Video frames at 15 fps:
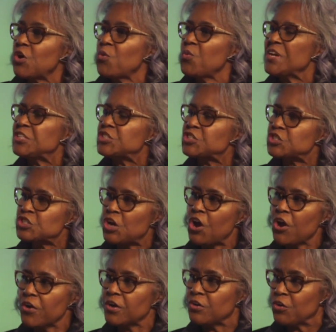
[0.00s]
So we
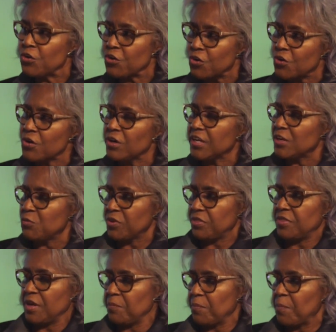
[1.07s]
start early
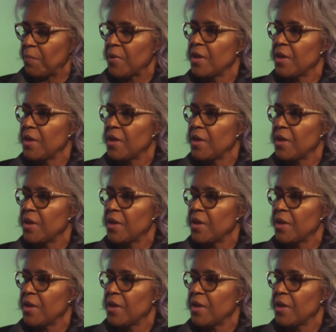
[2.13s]
with them.